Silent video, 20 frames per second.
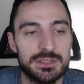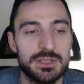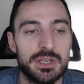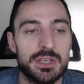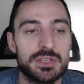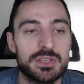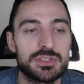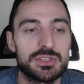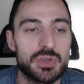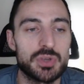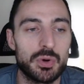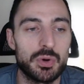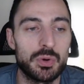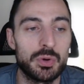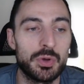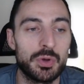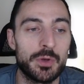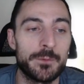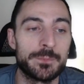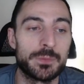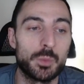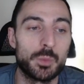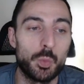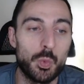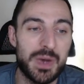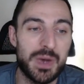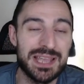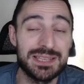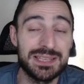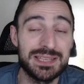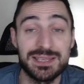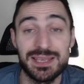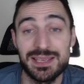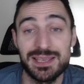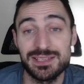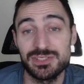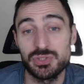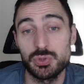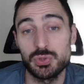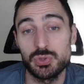so white has
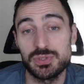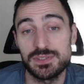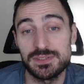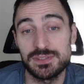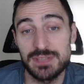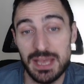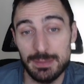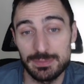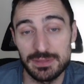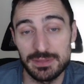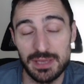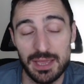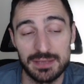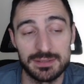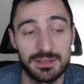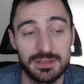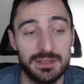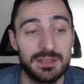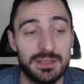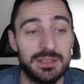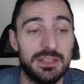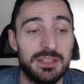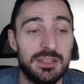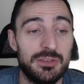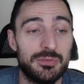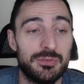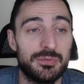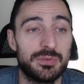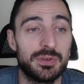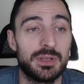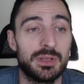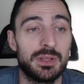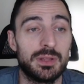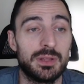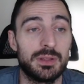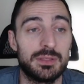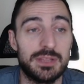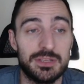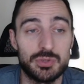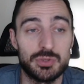to stop that if
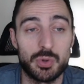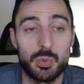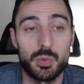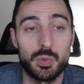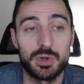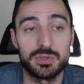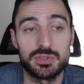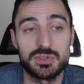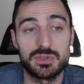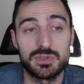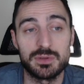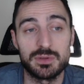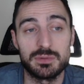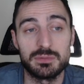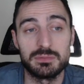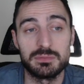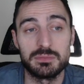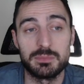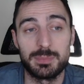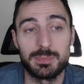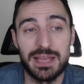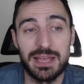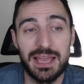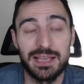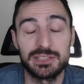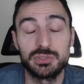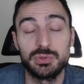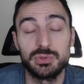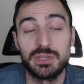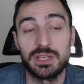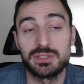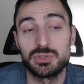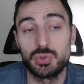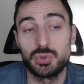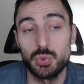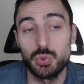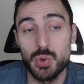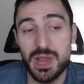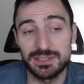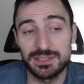they don't want black to get too
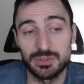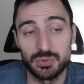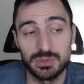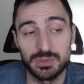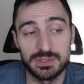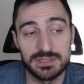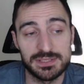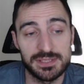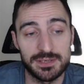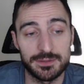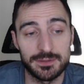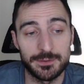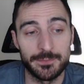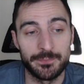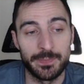active in the center.